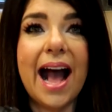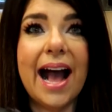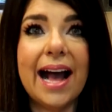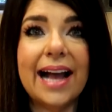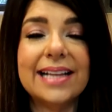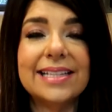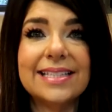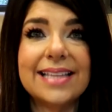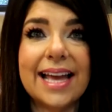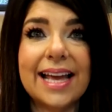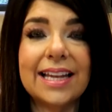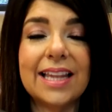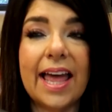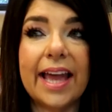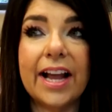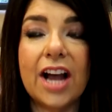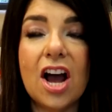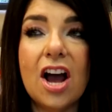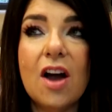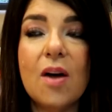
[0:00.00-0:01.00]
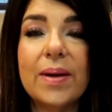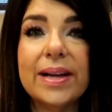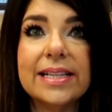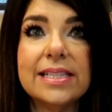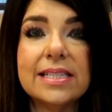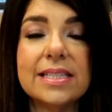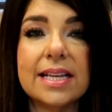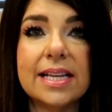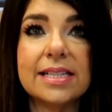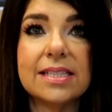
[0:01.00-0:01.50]
I said like, oh,
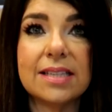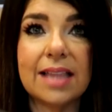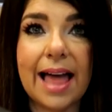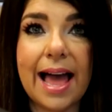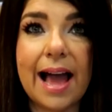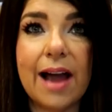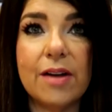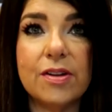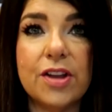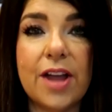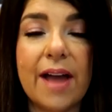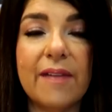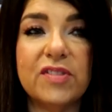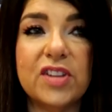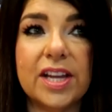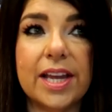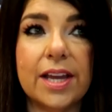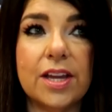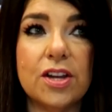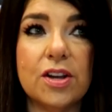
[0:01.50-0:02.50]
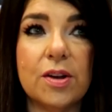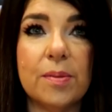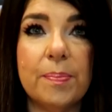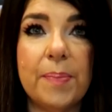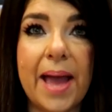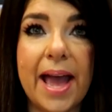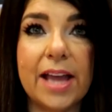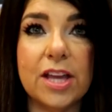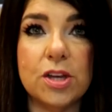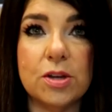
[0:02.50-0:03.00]
it's, it's loud, you have to get your
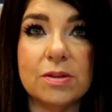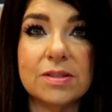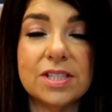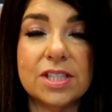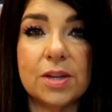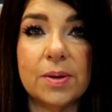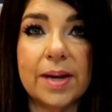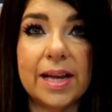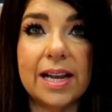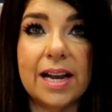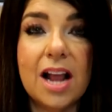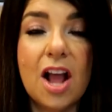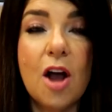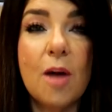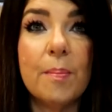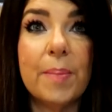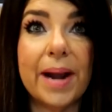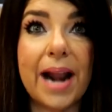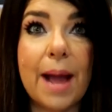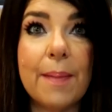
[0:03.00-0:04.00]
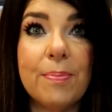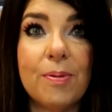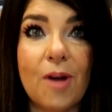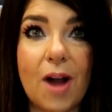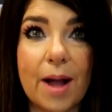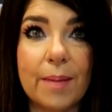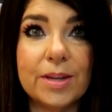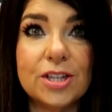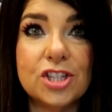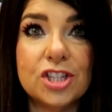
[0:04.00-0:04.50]
pet used to it. But I
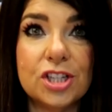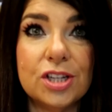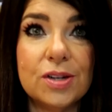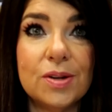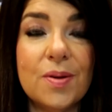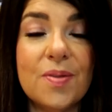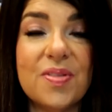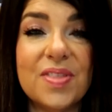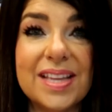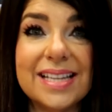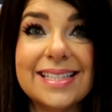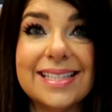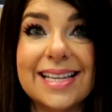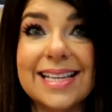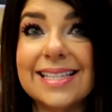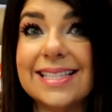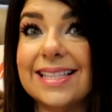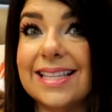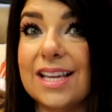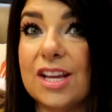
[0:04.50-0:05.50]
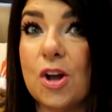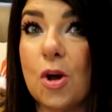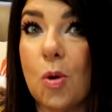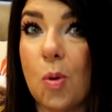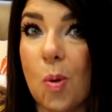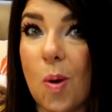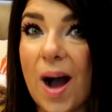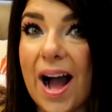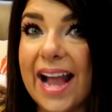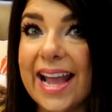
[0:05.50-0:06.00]
promise you, this is the
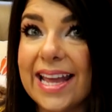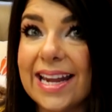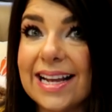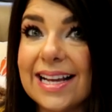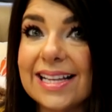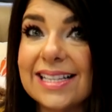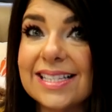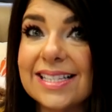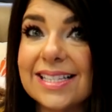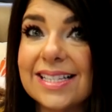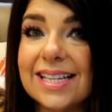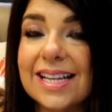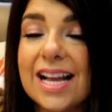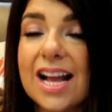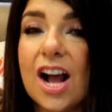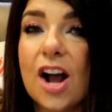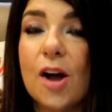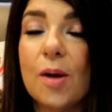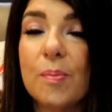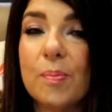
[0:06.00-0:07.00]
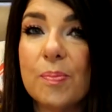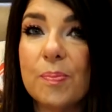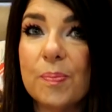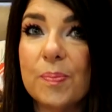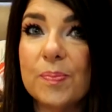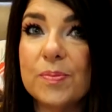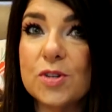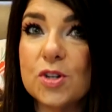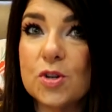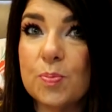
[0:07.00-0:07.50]
quietest
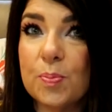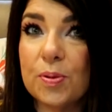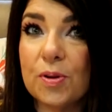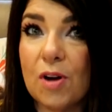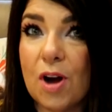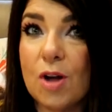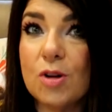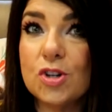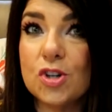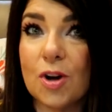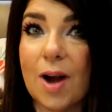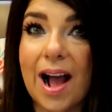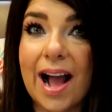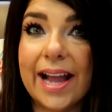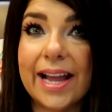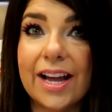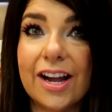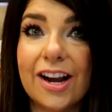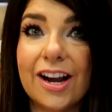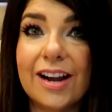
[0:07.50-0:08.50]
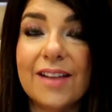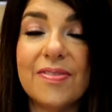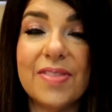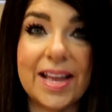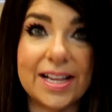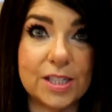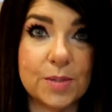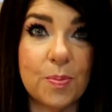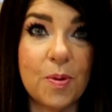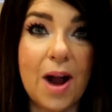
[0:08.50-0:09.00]
pro dryer
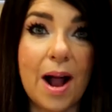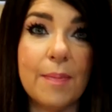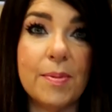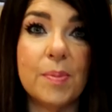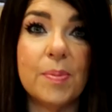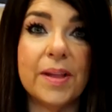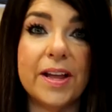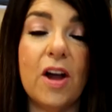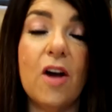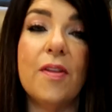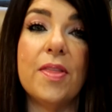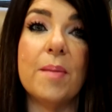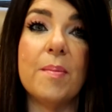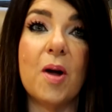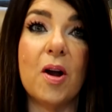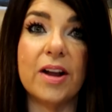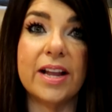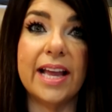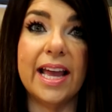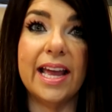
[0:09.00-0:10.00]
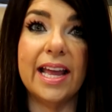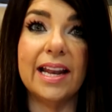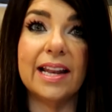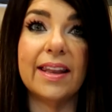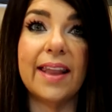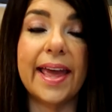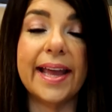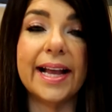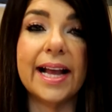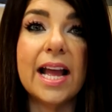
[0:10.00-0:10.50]
that's probably on the market.
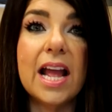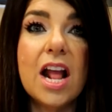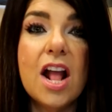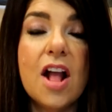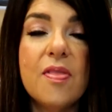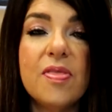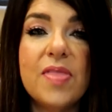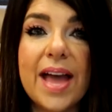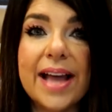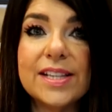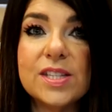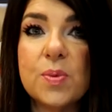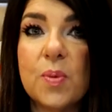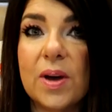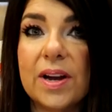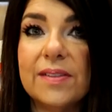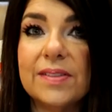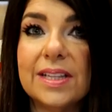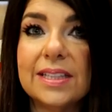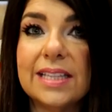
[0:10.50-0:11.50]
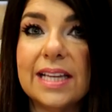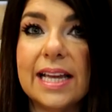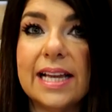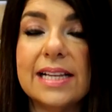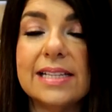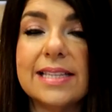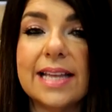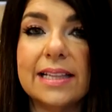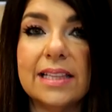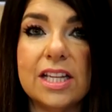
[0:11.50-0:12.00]
Like that's one of the
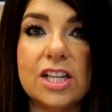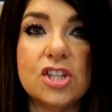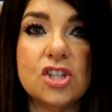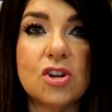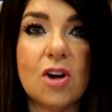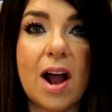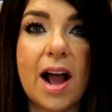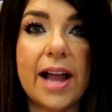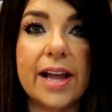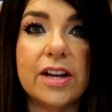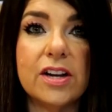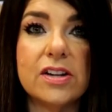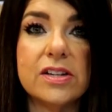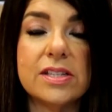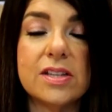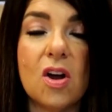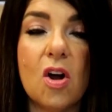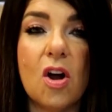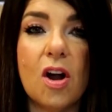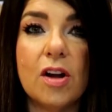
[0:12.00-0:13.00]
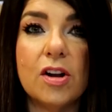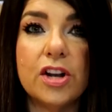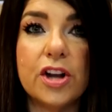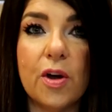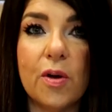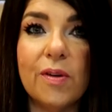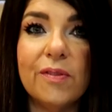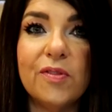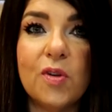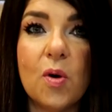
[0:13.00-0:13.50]
things that these dryers are
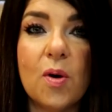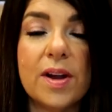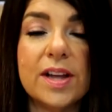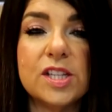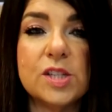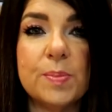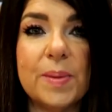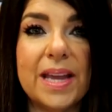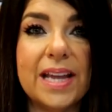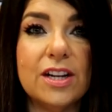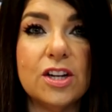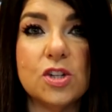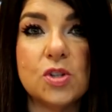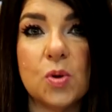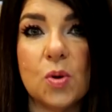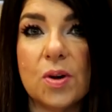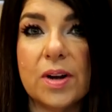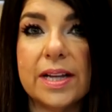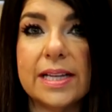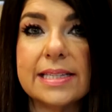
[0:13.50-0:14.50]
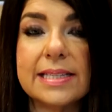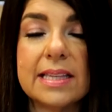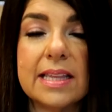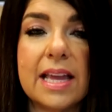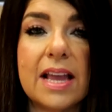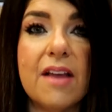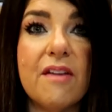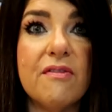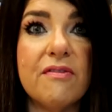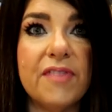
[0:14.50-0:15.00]
known for is being
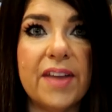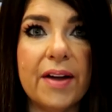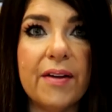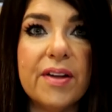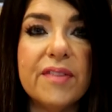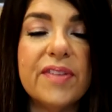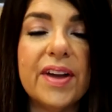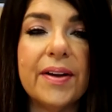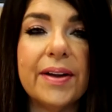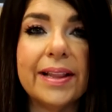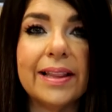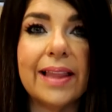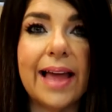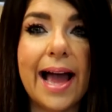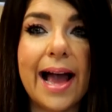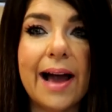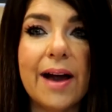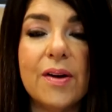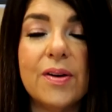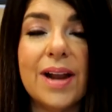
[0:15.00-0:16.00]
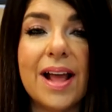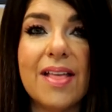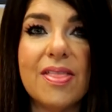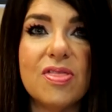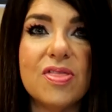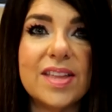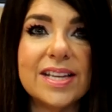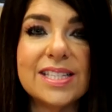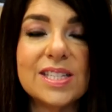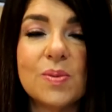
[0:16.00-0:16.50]
notoriously very, very loud.
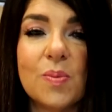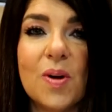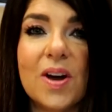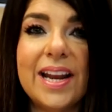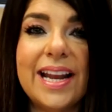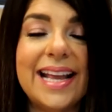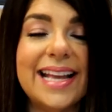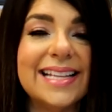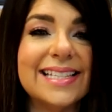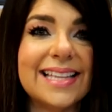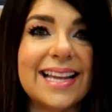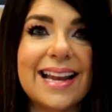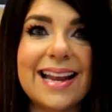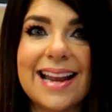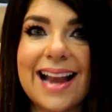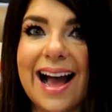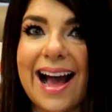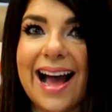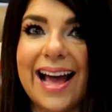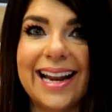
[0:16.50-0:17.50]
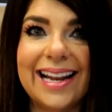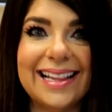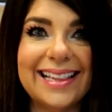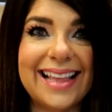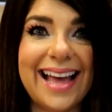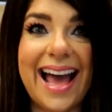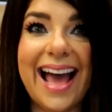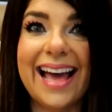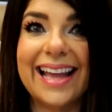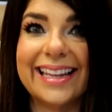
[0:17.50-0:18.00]
This one is not
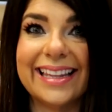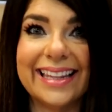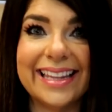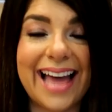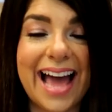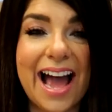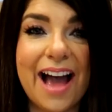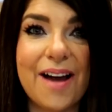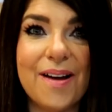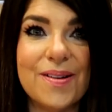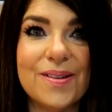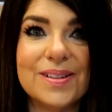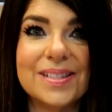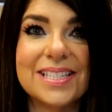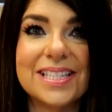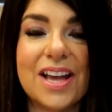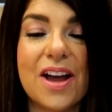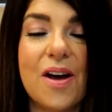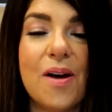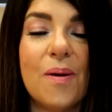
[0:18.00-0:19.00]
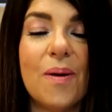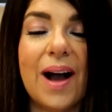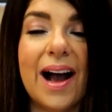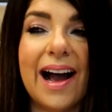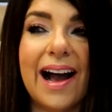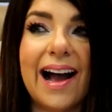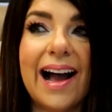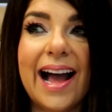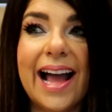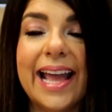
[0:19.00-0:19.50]
that loud. So
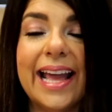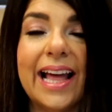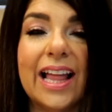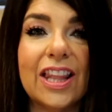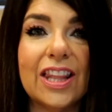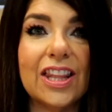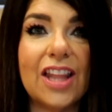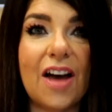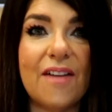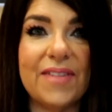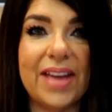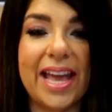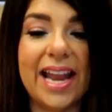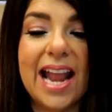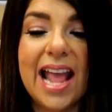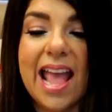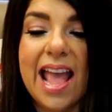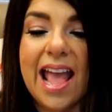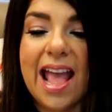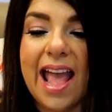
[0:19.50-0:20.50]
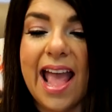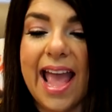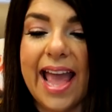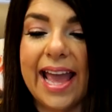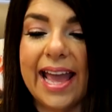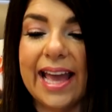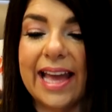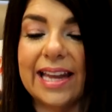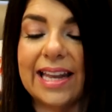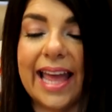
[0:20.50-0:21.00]
I love it.
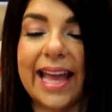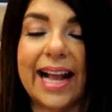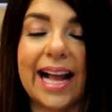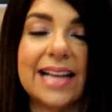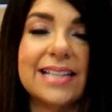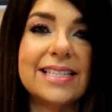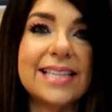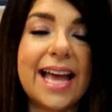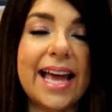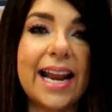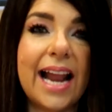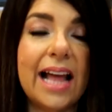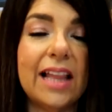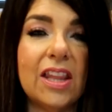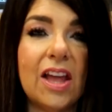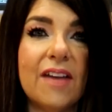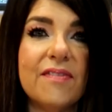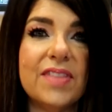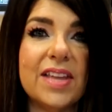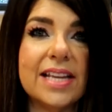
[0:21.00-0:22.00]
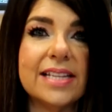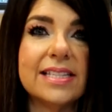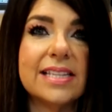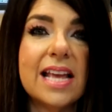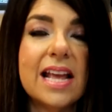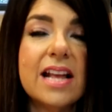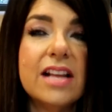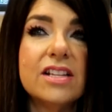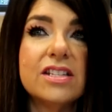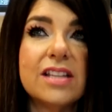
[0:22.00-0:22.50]
And like I said, I love this.
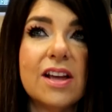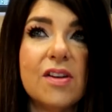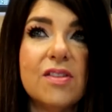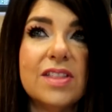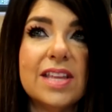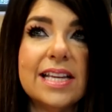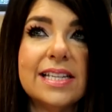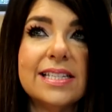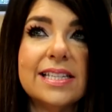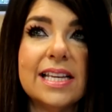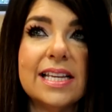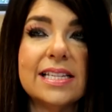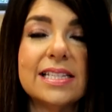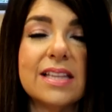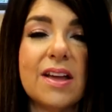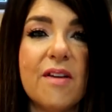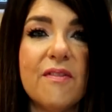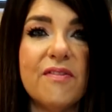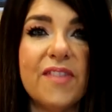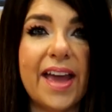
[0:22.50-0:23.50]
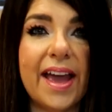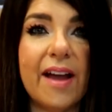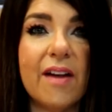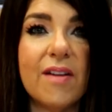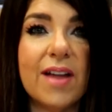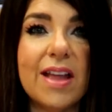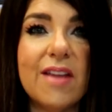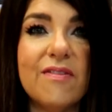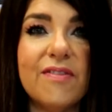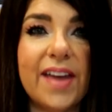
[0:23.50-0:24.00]
So this is
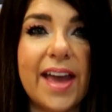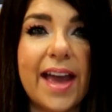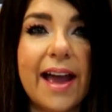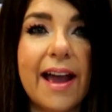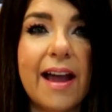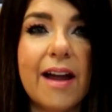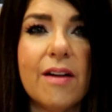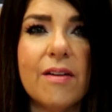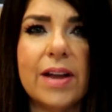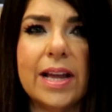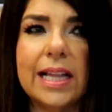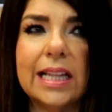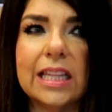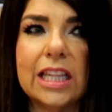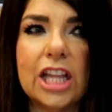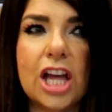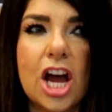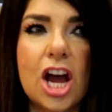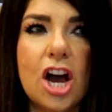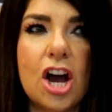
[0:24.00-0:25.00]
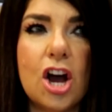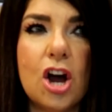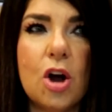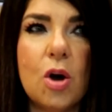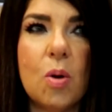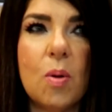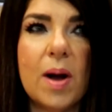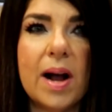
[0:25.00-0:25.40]
very, very low